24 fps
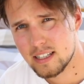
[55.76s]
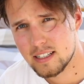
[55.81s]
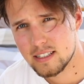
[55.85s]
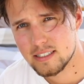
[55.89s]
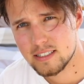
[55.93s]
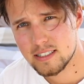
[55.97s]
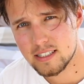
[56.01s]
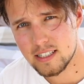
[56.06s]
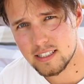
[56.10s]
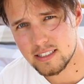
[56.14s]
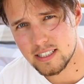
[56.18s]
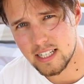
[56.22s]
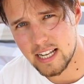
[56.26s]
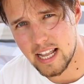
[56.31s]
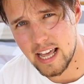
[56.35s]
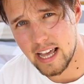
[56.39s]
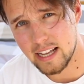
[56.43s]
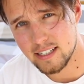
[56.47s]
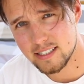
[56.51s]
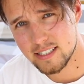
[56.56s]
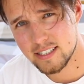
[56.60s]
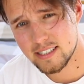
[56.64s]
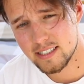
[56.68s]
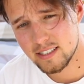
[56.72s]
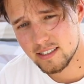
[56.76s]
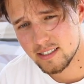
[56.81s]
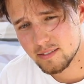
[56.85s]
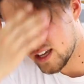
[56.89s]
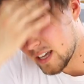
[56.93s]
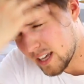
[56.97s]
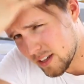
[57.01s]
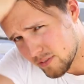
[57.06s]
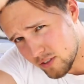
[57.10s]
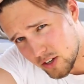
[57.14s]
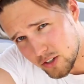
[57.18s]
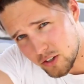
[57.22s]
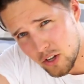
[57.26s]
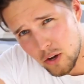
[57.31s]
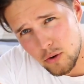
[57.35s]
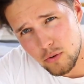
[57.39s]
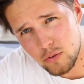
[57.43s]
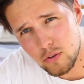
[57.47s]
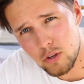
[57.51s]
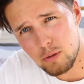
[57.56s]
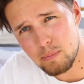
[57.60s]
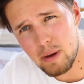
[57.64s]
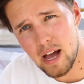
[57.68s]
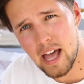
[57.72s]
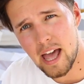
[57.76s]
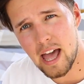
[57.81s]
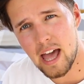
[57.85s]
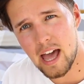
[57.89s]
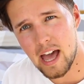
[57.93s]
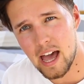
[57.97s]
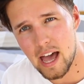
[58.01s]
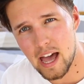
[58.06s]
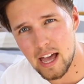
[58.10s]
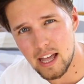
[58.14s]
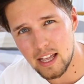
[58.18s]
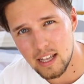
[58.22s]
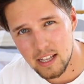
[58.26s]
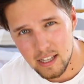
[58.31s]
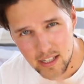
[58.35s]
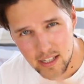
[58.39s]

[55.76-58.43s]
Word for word: is because of this if I don't do my hair,